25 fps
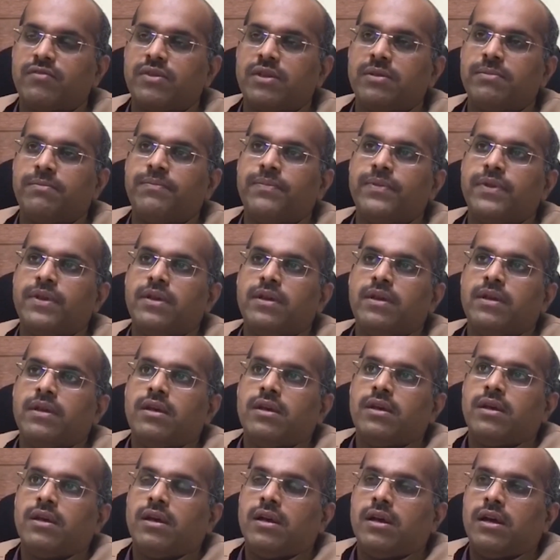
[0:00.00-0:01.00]
them
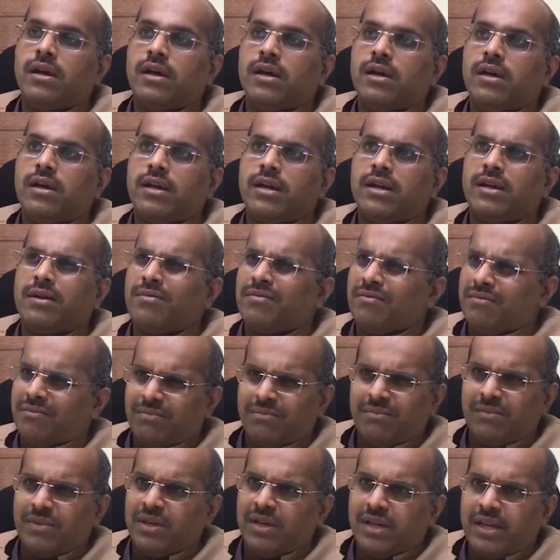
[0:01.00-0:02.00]
are
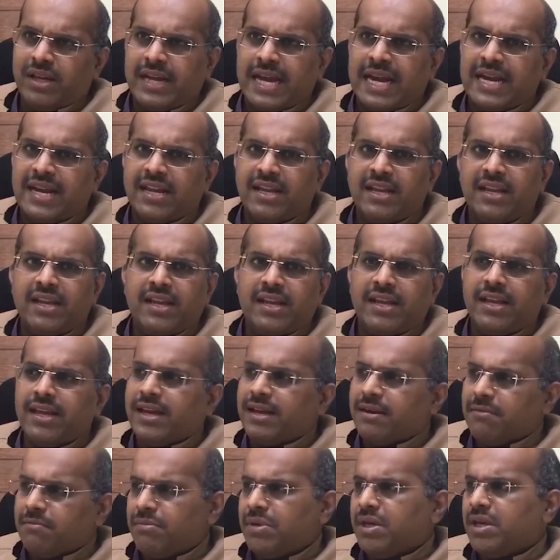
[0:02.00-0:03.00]
in category A
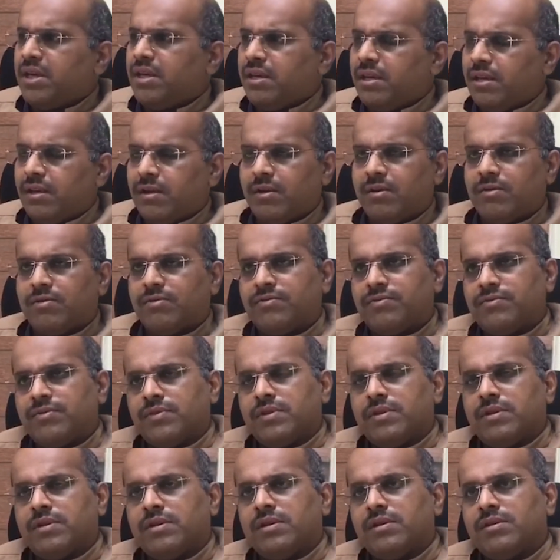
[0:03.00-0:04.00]
and B of
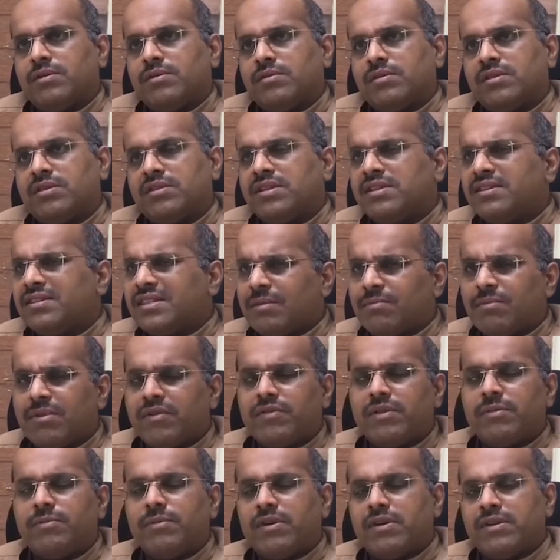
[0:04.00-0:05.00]
this thing. Some
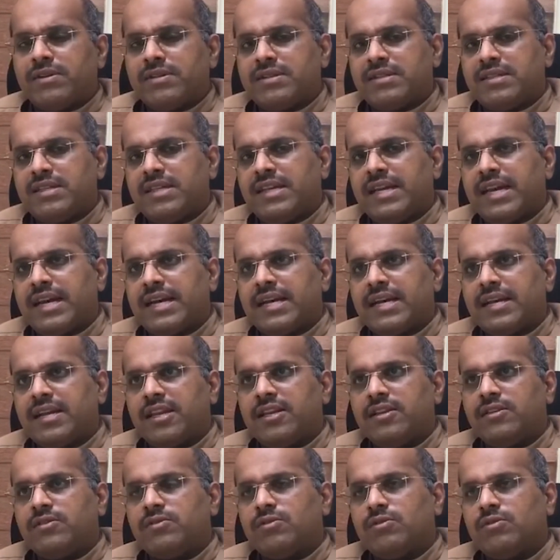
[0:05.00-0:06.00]
of them are in C
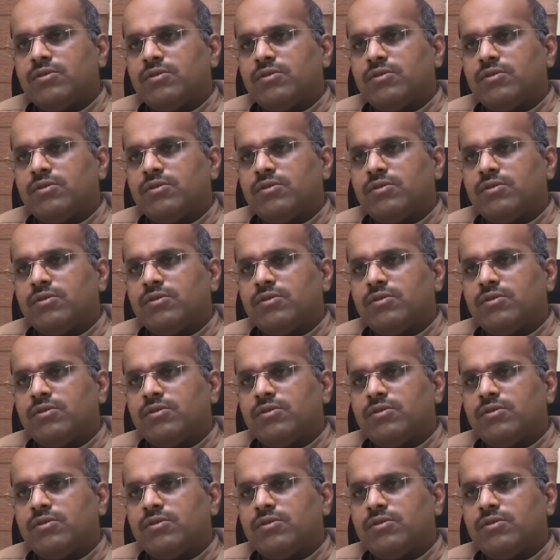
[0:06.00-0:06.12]
categories.